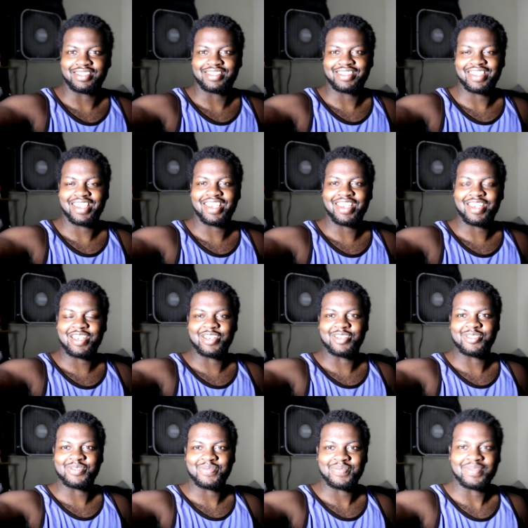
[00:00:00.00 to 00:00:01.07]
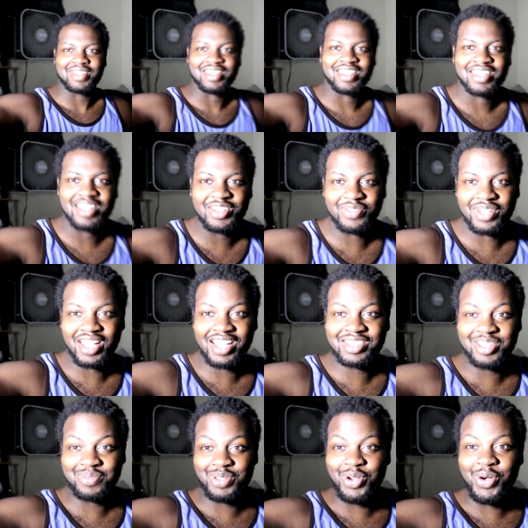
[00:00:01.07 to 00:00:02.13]
Damn. It even
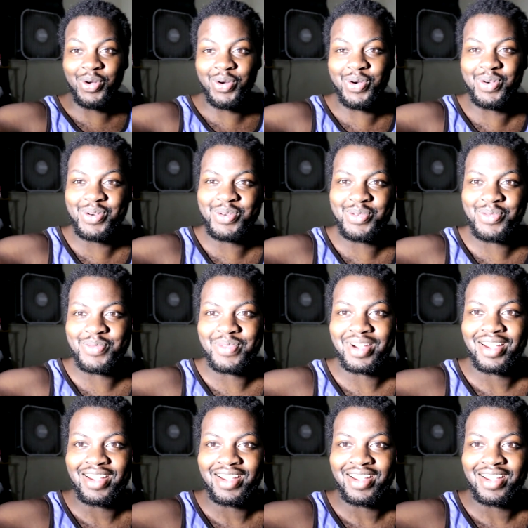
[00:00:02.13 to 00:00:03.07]
lights up the whole room.